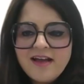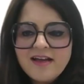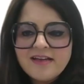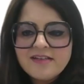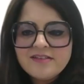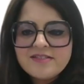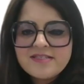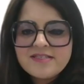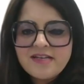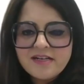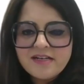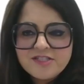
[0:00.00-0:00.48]

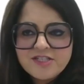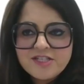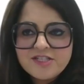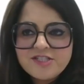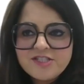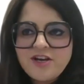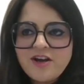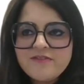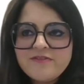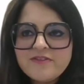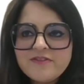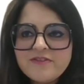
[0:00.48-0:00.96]
and Sajid
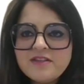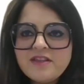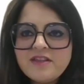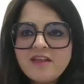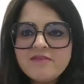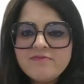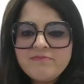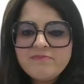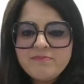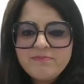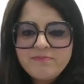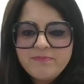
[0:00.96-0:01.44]
Javid,
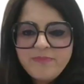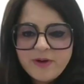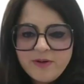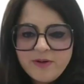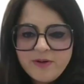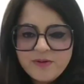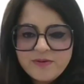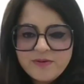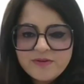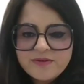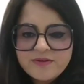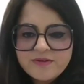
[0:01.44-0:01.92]
they
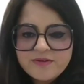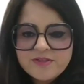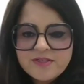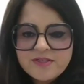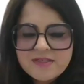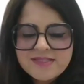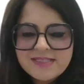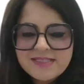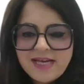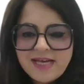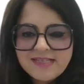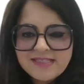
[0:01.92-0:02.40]
both
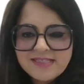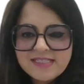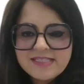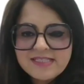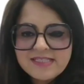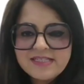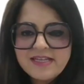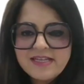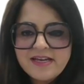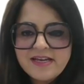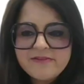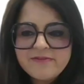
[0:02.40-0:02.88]
just handed
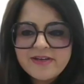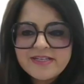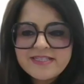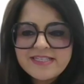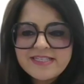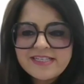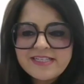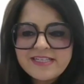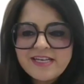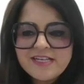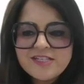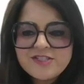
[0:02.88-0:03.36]
in their
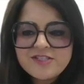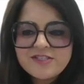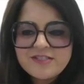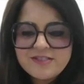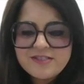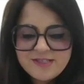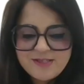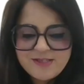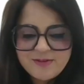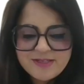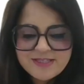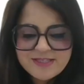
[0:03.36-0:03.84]

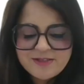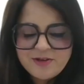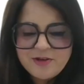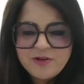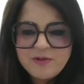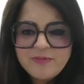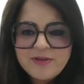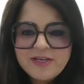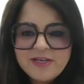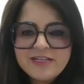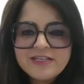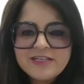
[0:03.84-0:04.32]
resignation. So it's going
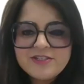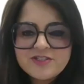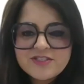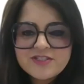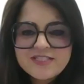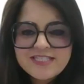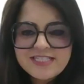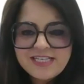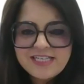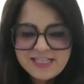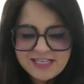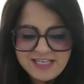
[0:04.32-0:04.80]
to be an
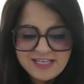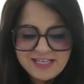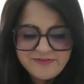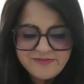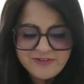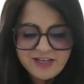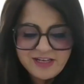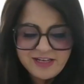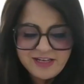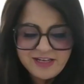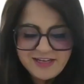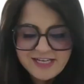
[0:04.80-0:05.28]
interesting
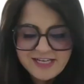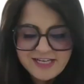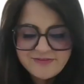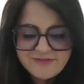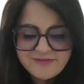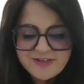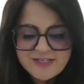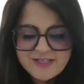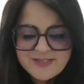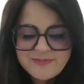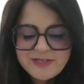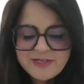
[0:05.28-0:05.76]
evening ahead
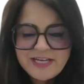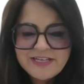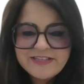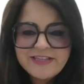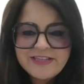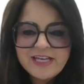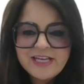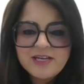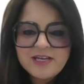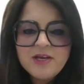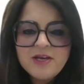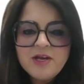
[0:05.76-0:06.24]
of us. But I
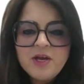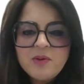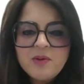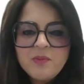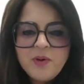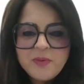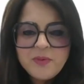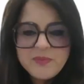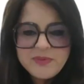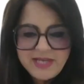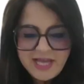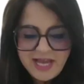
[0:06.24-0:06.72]
think
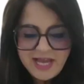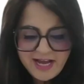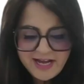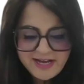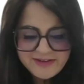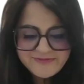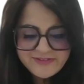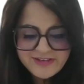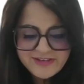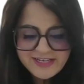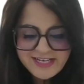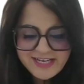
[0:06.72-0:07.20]
what we
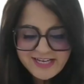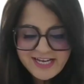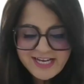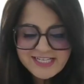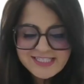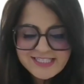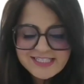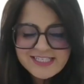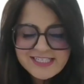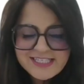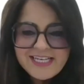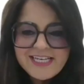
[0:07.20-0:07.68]
have
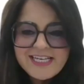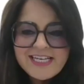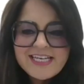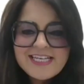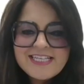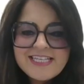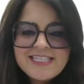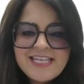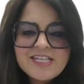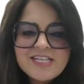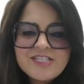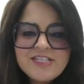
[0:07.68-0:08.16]
ahead
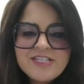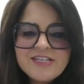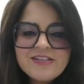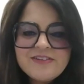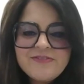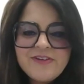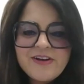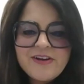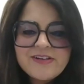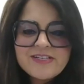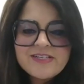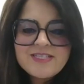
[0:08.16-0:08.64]
is actually
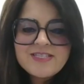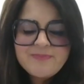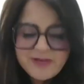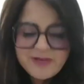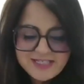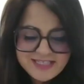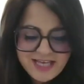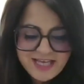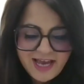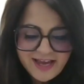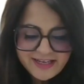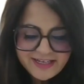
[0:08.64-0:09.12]
a very
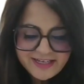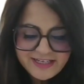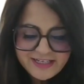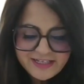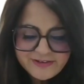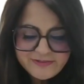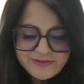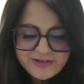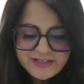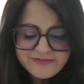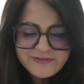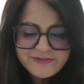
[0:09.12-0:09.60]

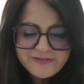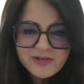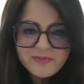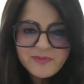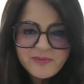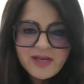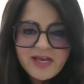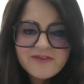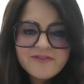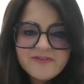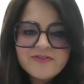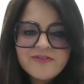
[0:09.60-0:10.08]
spectacular evening.
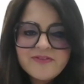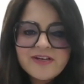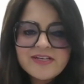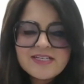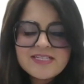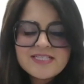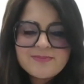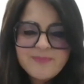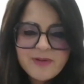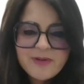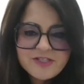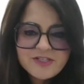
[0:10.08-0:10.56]
We have a very
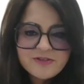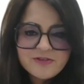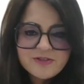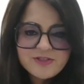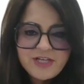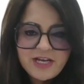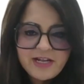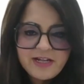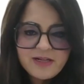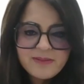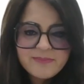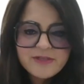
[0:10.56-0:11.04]
special
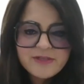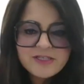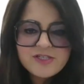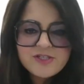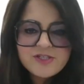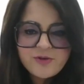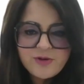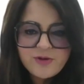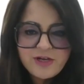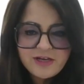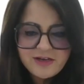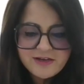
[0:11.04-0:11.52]
gentleman
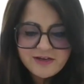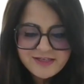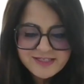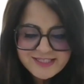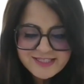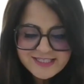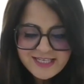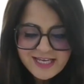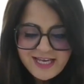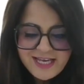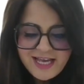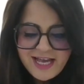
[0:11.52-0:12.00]
joining us.
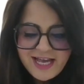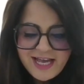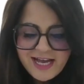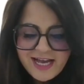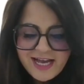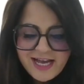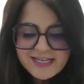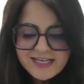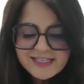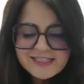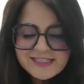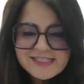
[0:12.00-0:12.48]

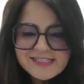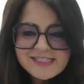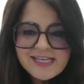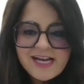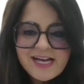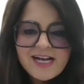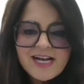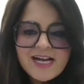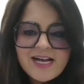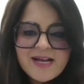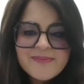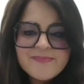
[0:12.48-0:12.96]
And
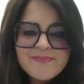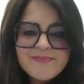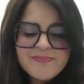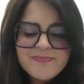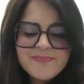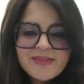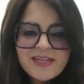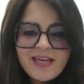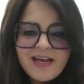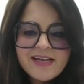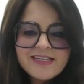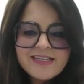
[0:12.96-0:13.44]

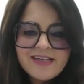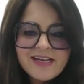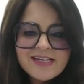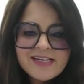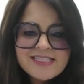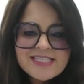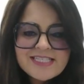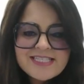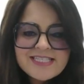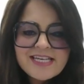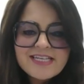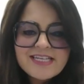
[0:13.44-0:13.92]
I'd
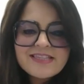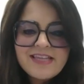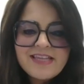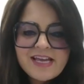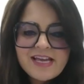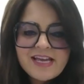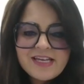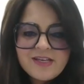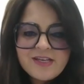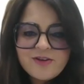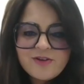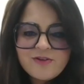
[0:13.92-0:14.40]
like to say
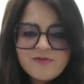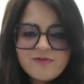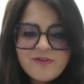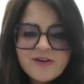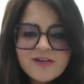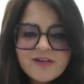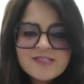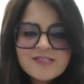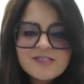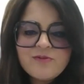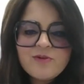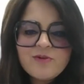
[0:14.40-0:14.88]
thank you,
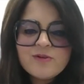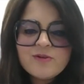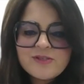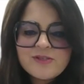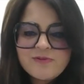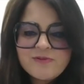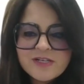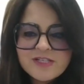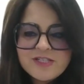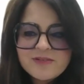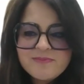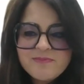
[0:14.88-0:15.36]
first of all,
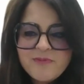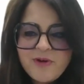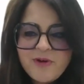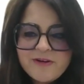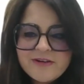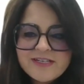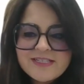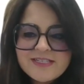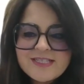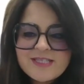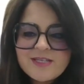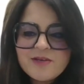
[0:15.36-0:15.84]
to Richard
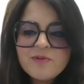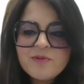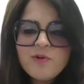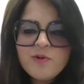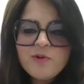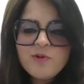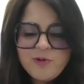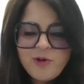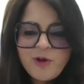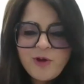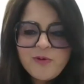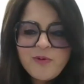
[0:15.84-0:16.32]
Morris. You
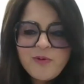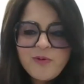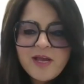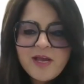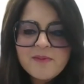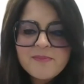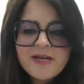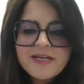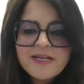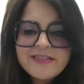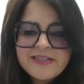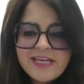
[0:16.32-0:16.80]
all know
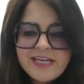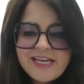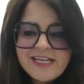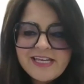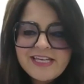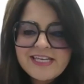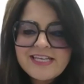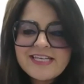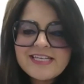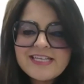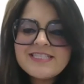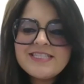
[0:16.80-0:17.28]
him, I
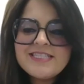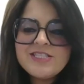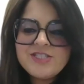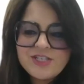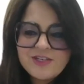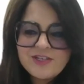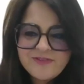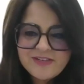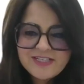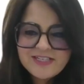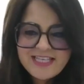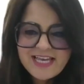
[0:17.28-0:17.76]
think. He's the
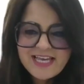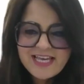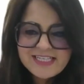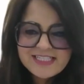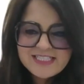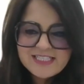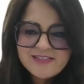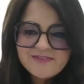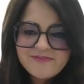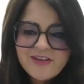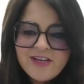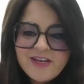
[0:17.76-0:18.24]
chief
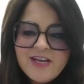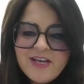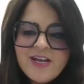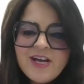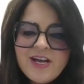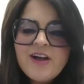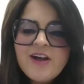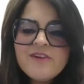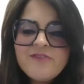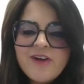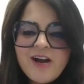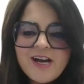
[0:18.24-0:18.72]
executive
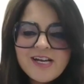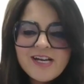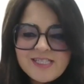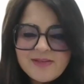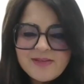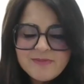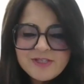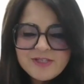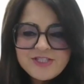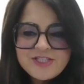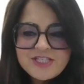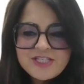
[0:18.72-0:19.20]
of
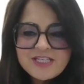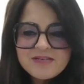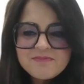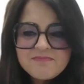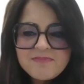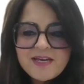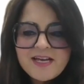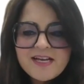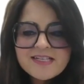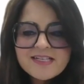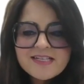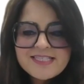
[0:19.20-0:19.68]

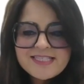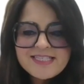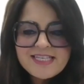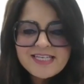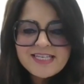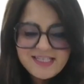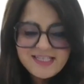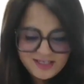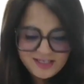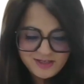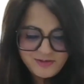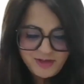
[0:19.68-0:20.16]
IWG
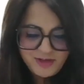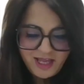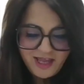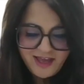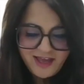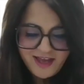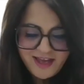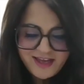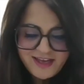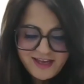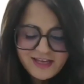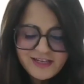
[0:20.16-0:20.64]
PLC UK.
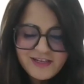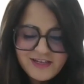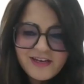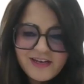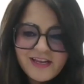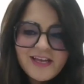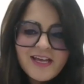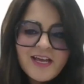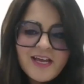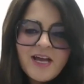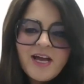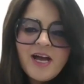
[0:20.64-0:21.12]

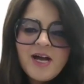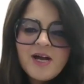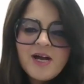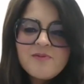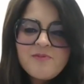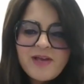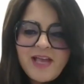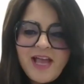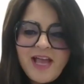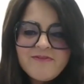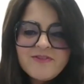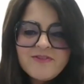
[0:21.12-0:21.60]
And
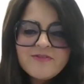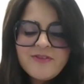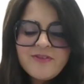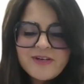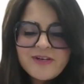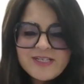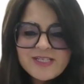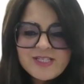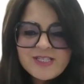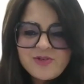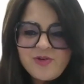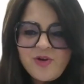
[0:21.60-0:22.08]
we have a
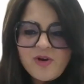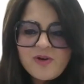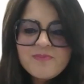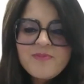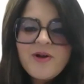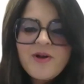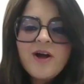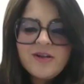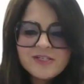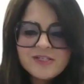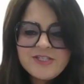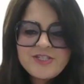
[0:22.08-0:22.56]
very strong
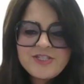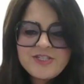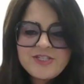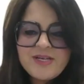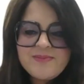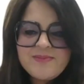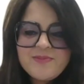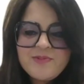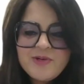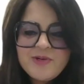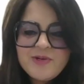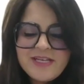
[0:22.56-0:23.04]

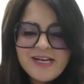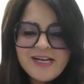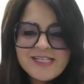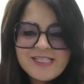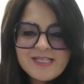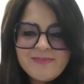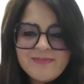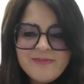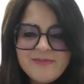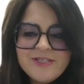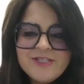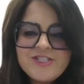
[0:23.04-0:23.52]
partnership with
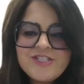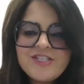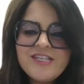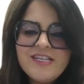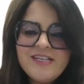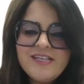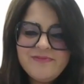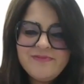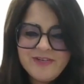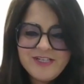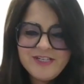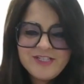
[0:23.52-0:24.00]

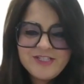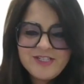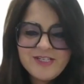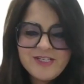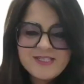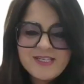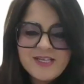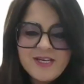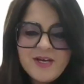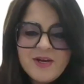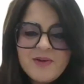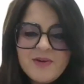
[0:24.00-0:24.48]
IWG. And
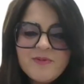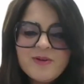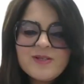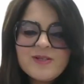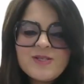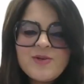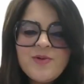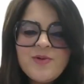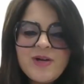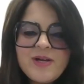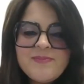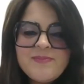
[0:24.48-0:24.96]
Richard, we'll
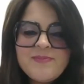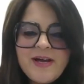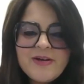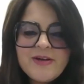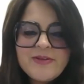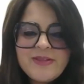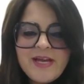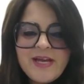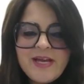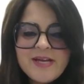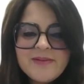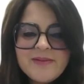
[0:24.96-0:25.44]
talk
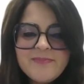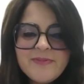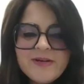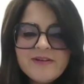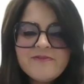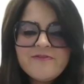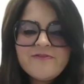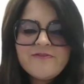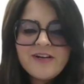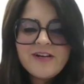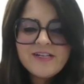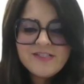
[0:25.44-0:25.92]
about that.
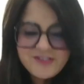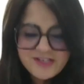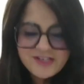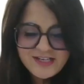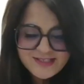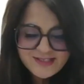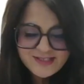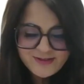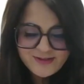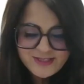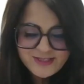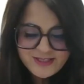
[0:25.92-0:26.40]
But
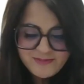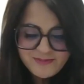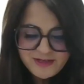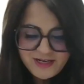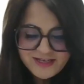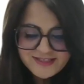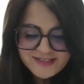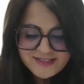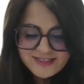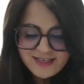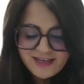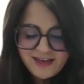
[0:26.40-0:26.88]
Francesco
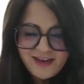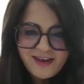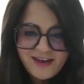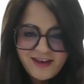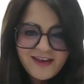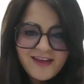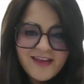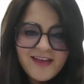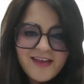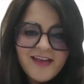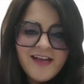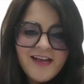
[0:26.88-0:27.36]

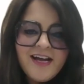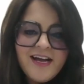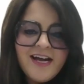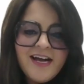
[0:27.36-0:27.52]
Simoneschi,